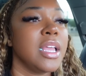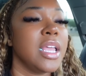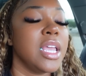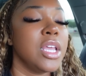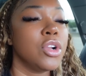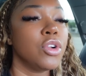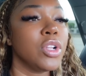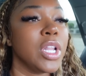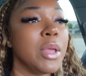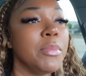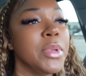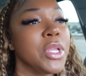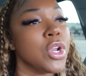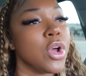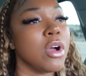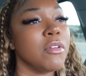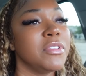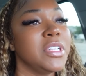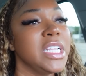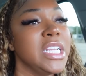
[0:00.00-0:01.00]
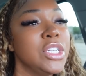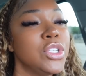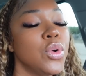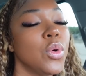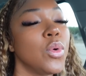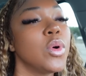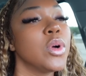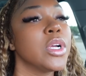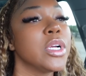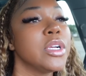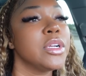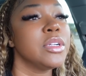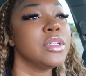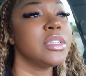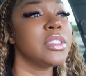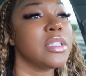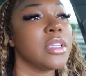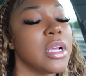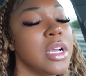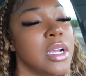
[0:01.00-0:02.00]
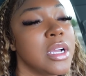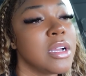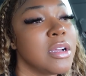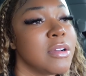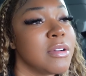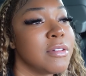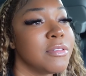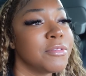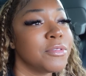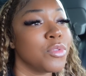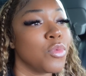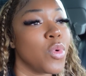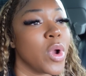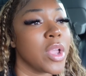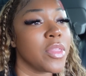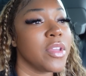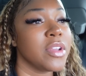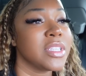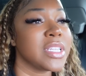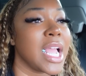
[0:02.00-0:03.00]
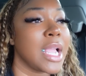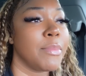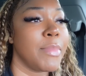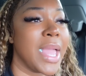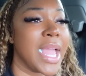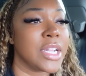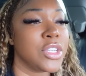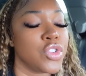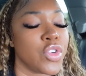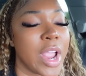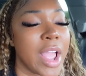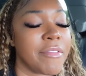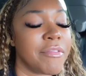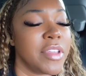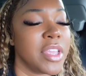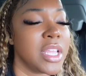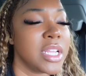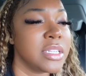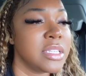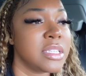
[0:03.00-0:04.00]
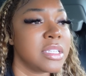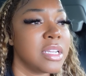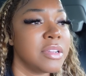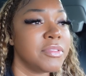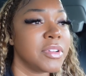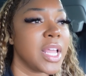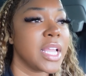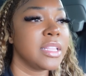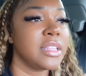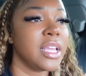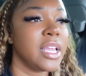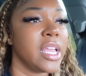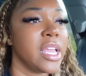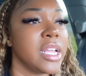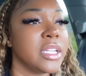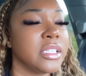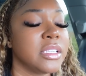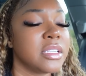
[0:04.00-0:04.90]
it don't let me know of detours, of where there's like bad traffic and stuff like that.